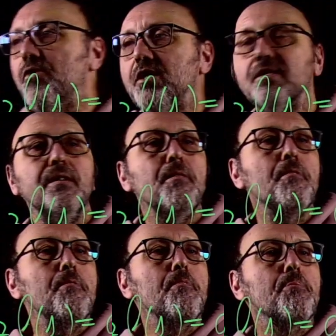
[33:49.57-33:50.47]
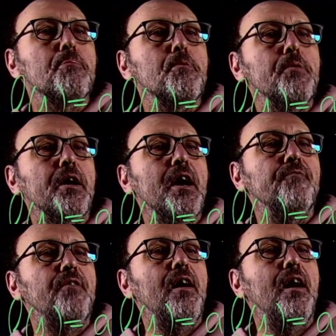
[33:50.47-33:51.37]
that we have
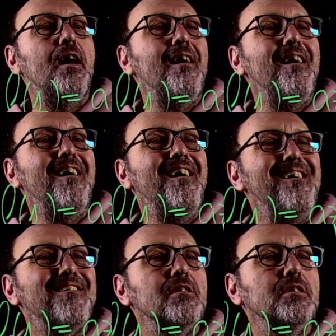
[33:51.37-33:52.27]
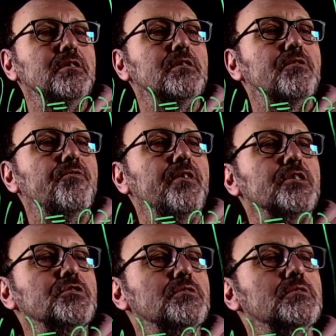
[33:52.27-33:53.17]
R linear function.